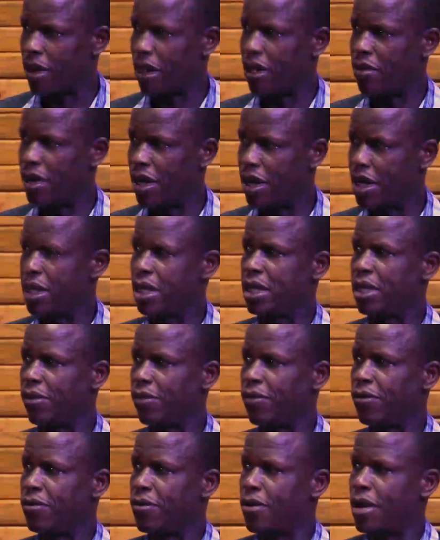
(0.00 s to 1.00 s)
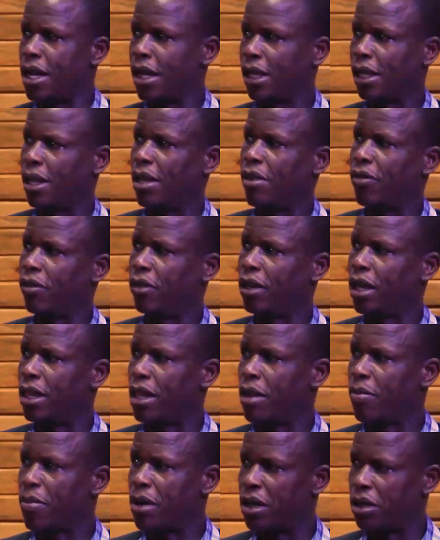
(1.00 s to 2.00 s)
but they were eating food like every
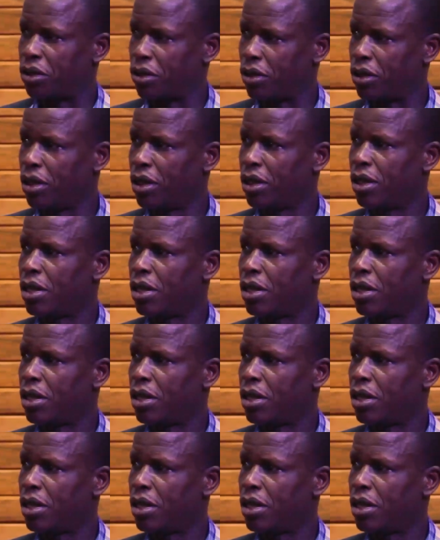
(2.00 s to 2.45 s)
other person.